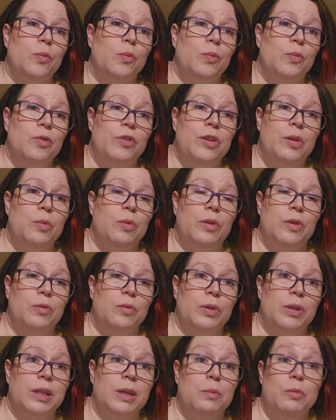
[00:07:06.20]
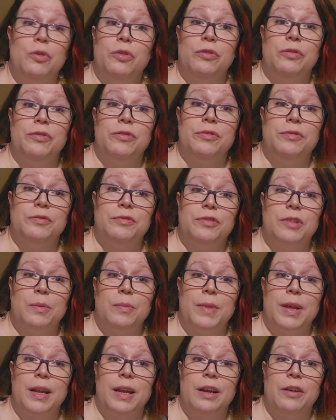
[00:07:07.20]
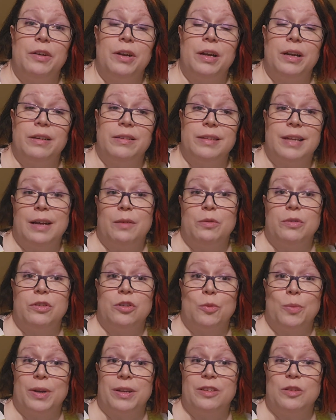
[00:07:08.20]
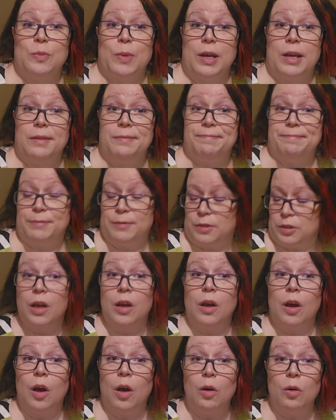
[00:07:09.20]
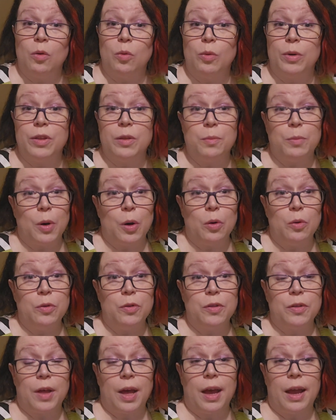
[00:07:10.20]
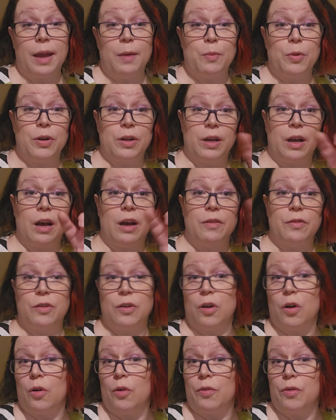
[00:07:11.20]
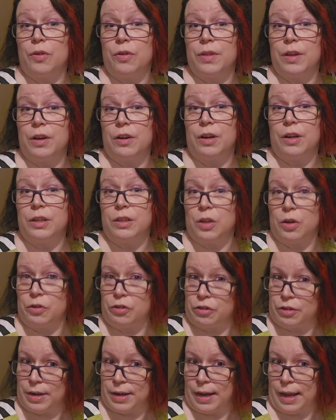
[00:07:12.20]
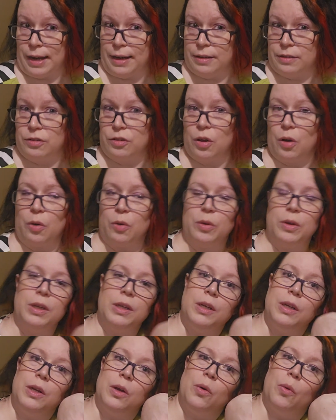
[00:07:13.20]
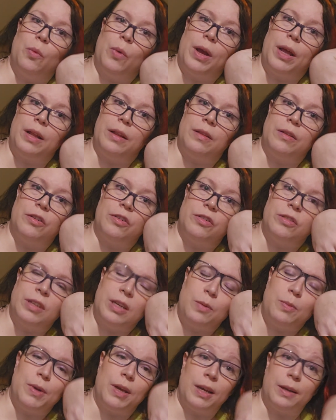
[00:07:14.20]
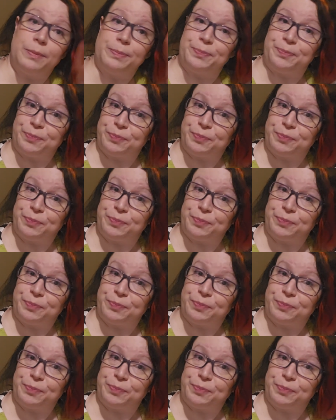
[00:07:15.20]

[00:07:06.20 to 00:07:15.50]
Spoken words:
she wouldn't really move from that area, because that was her best spot. Oh, with both, I put a cover over their enclosure at night. So when they're sleeping,